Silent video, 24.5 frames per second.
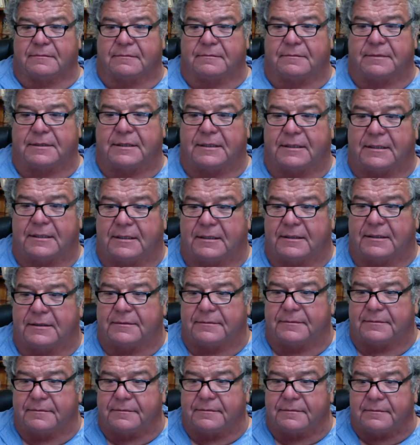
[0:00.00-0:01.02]
but
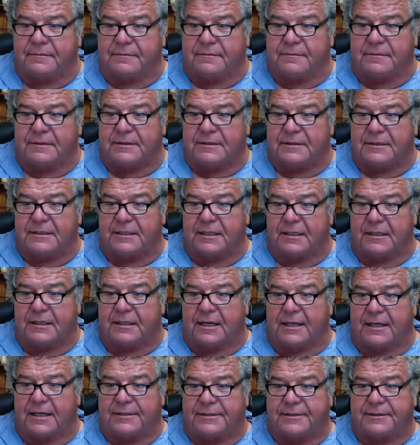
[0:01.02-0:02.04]
he's a young
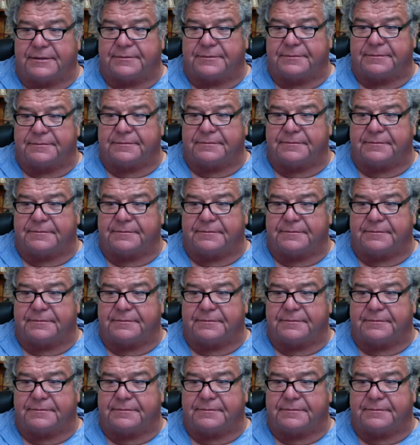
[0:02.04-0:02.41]
guy too.